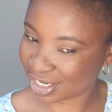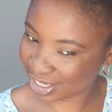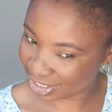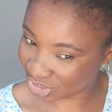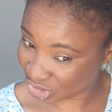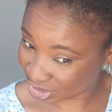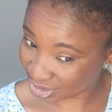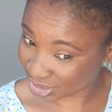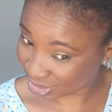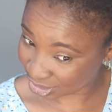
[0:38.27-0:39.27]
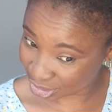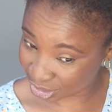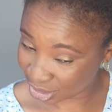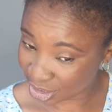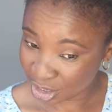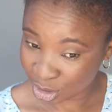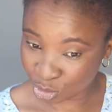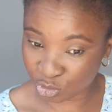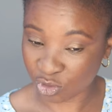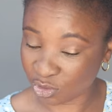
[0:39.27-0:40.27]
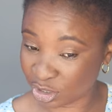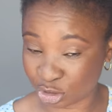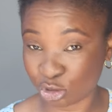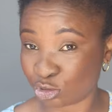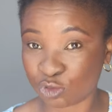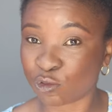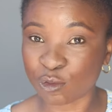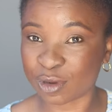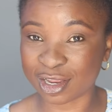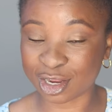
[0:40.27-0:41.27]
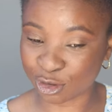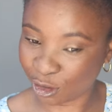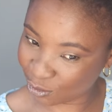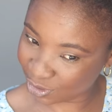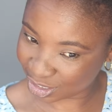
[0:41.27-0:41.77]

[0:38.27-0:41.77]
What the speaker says: Like it just doesn't grow, it's not growing at all,